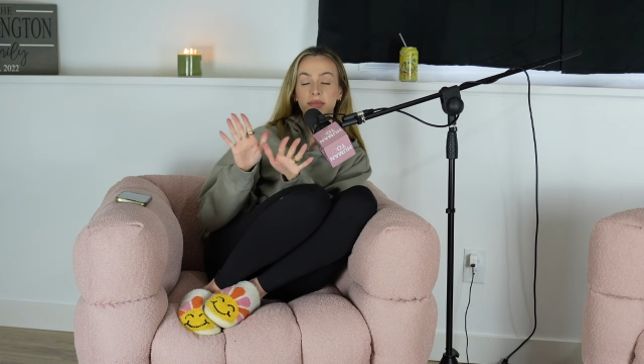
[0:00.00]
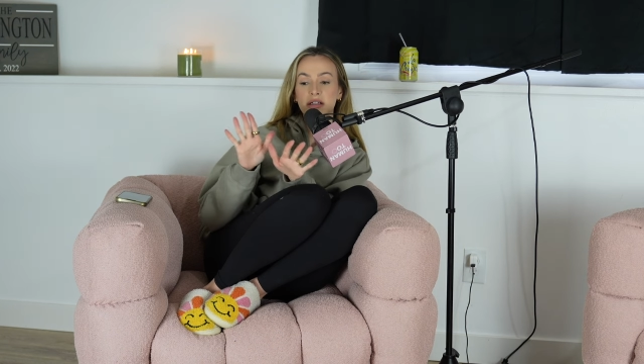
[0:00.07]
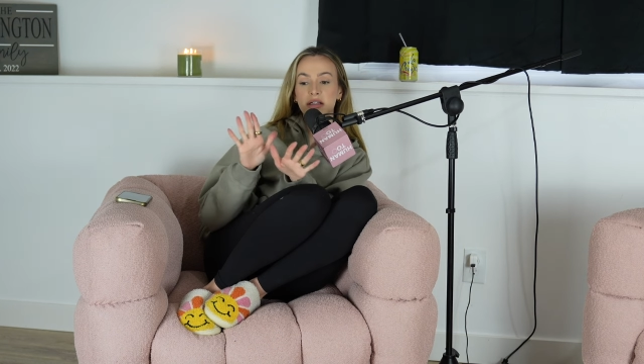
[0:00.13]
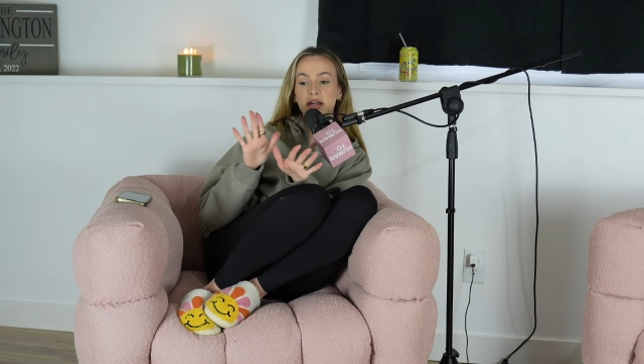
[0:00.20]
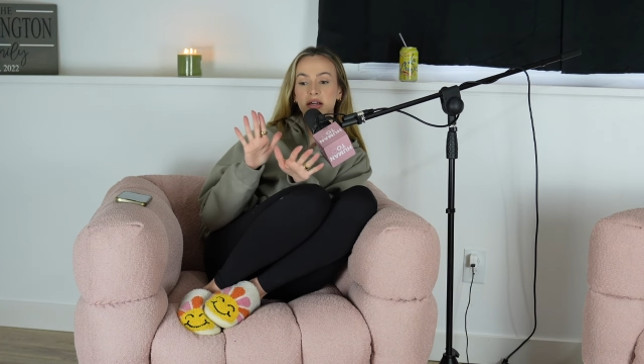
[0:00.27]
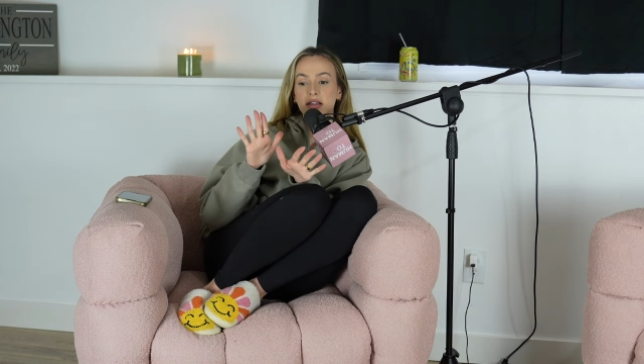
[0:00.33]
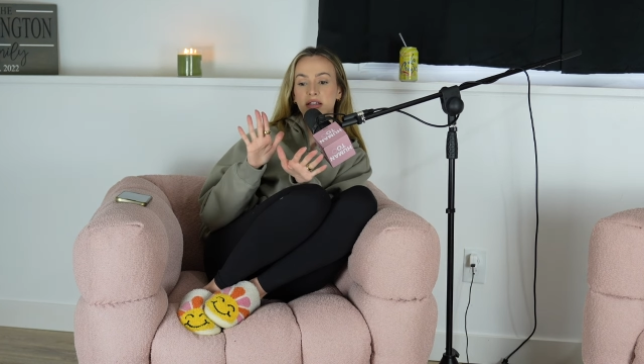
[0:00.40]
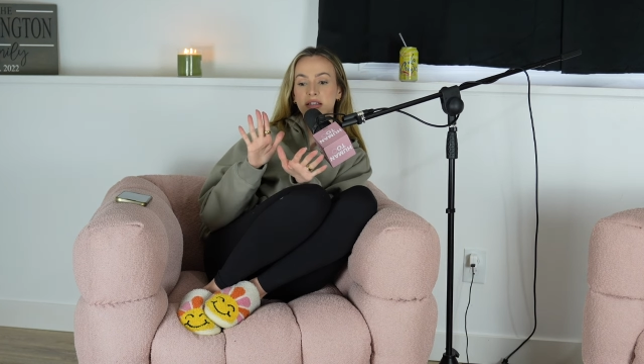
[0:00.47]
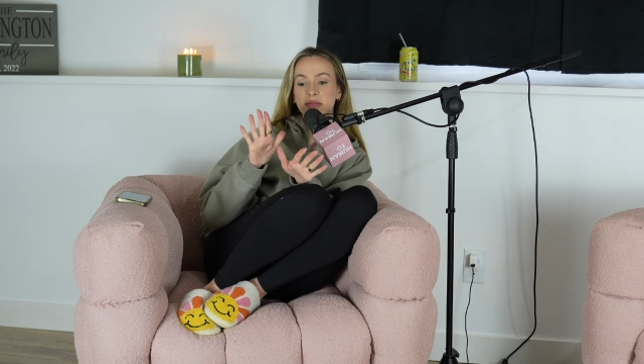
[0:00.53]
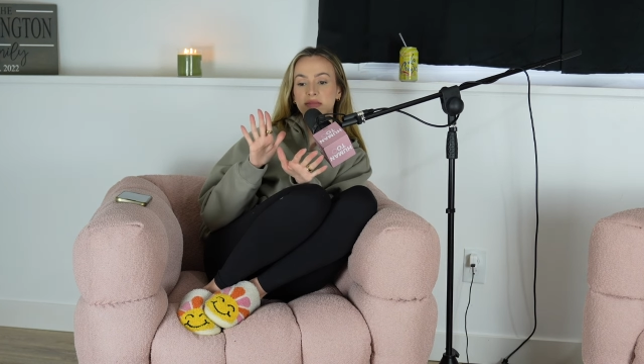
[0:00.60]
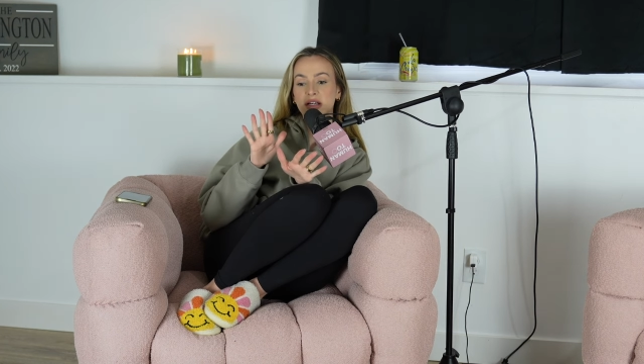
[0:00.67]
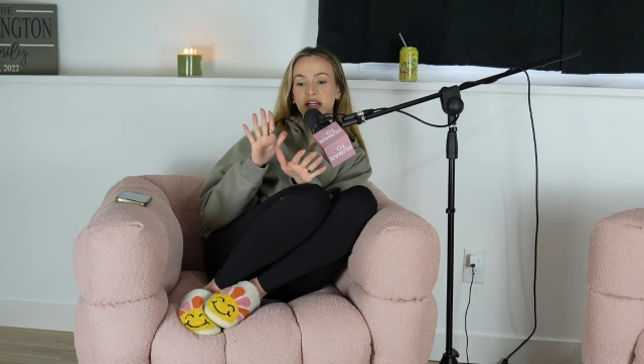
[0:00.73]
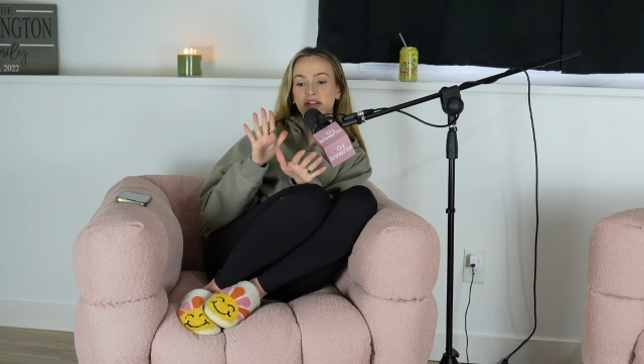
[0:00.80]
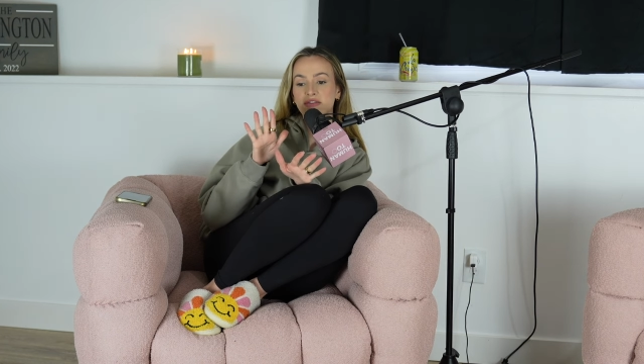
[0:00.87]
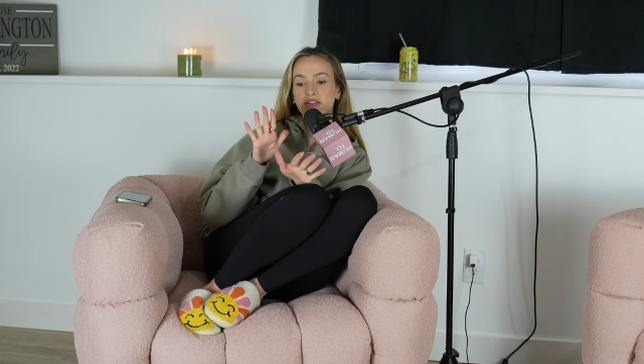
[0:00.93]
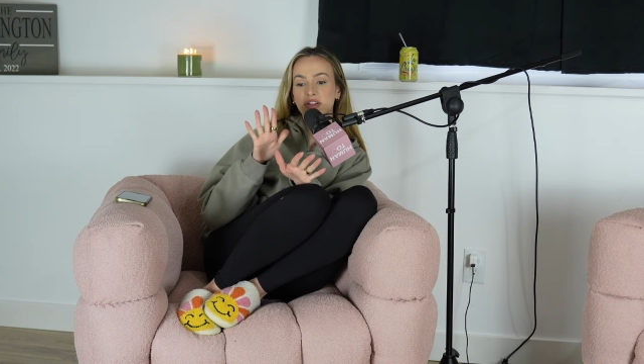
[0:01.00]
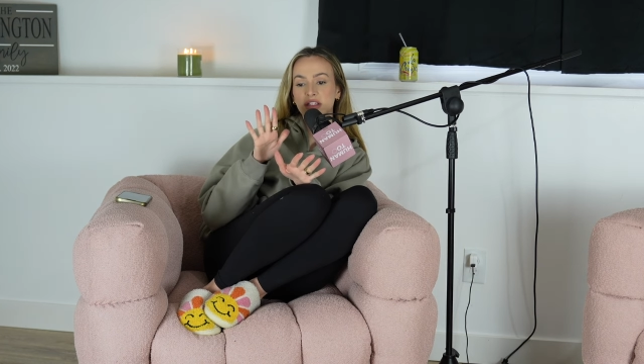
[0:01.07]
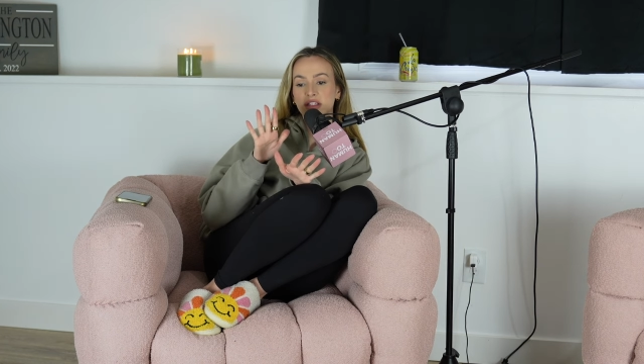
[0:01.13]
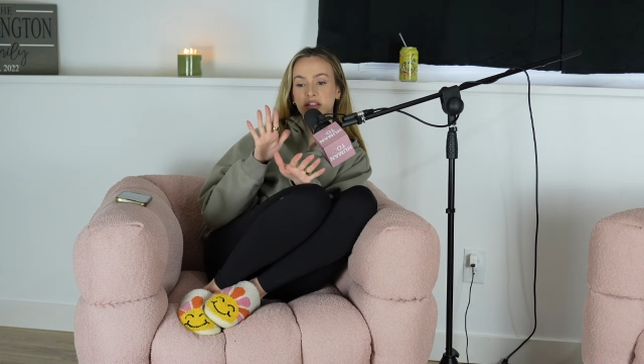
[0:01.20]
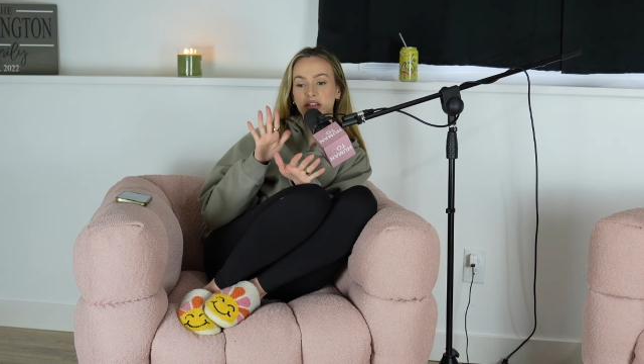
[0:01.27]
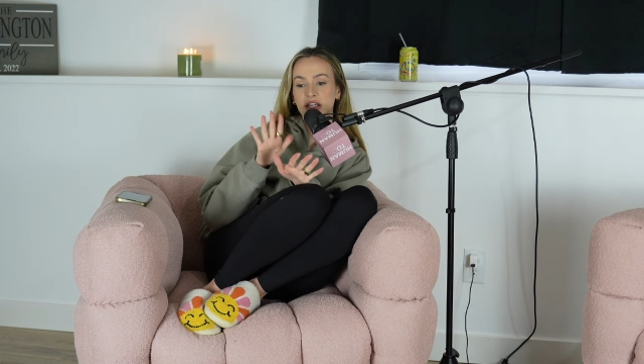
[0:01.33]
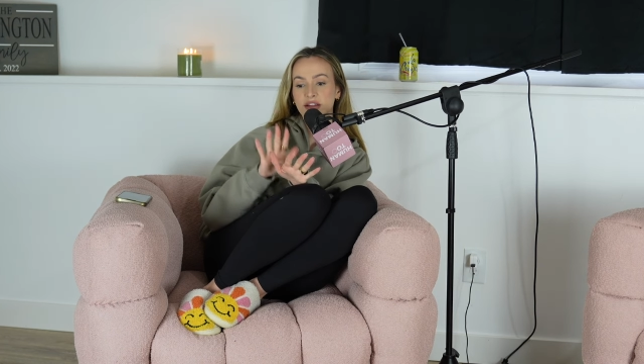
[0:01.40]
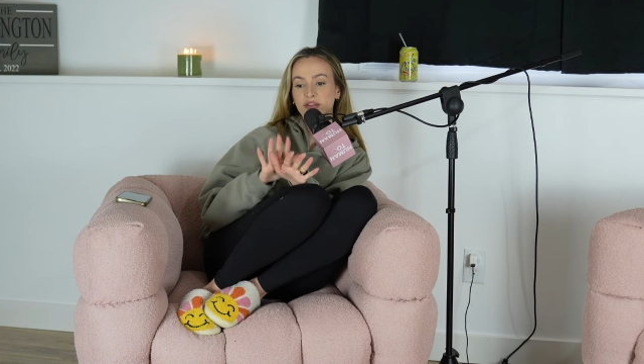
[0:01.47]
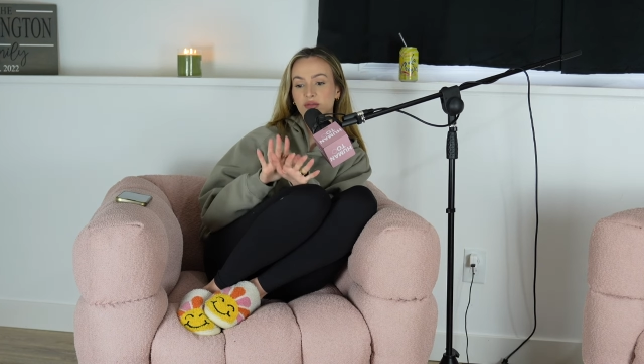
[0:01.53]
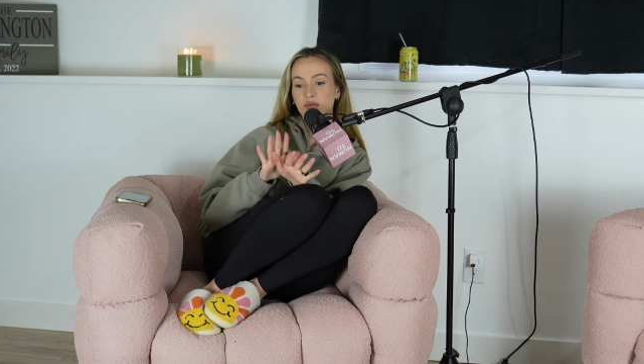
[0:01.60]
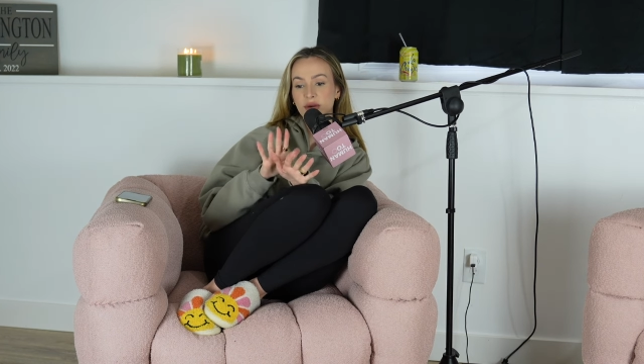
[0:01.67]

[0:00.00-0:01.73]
but um I feel like a lot of